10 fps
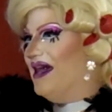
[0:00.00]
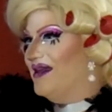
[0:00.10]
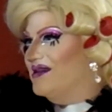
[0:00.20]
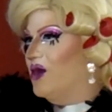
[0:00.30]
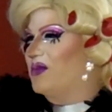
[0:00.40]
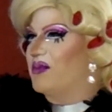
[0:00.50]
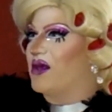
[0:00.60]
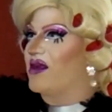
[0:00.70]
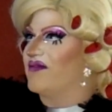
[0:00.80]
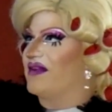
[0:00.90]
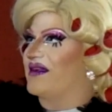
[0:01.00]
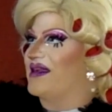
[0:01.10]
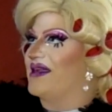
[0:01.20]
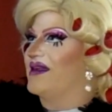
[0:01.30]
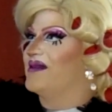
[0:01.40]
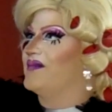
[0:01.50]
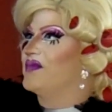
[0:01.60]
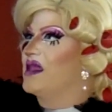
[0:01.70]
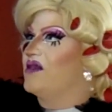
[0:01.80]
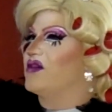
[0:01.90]
Yeah, no, people aren't they're
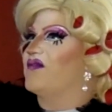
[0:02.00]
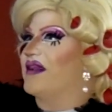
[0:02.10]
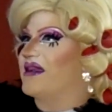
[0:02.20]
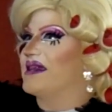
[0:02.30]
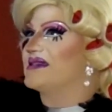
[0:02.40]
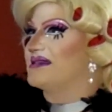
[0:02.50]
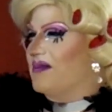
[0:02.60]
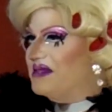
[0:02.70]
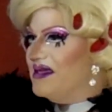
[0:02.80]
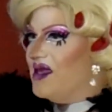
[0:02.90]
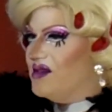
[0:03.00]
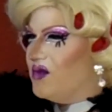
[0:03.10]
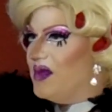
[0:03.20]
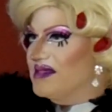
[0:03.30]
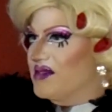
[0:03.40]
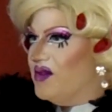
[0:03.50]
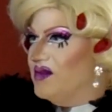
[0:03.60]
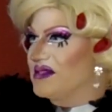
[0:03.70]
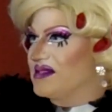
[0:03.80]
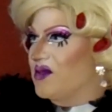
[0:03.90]
very accepting on the West
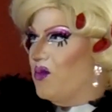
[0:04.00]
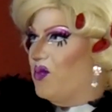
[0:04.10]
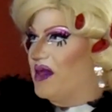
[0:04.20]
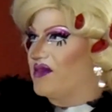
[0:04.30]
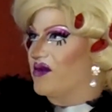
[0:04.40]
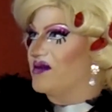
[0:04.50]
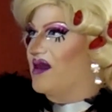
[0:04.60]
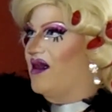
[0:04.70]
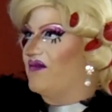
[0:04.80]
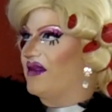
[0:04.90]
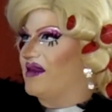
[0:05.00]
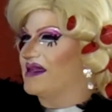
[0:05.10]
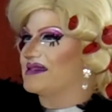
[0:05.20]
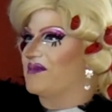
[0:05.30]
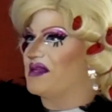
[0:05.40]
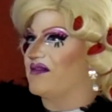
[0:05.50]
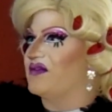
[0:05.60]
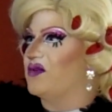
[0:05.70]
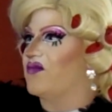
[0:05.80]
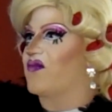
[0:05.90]
Coast, but they're not very accepting of
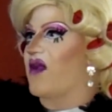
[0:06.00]
new